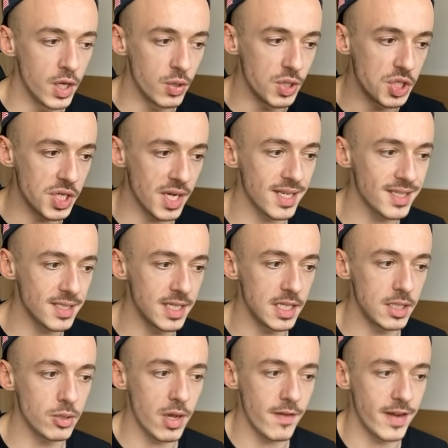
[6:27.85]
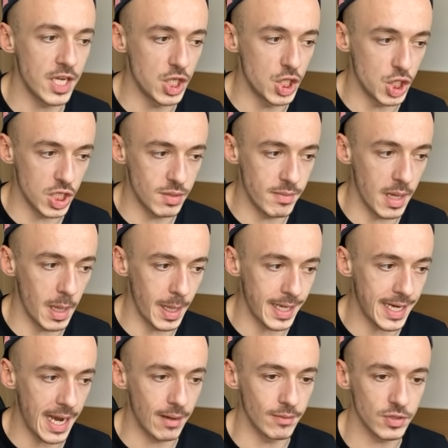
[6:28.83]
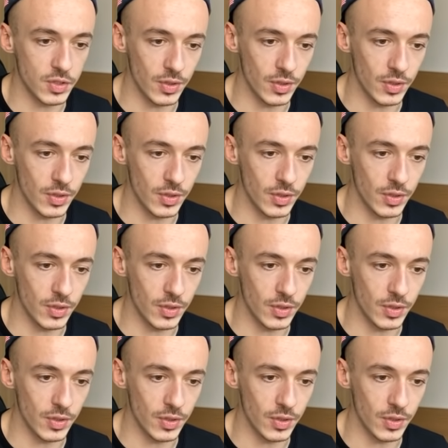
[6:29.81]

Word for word: You just need to have a Gmail account.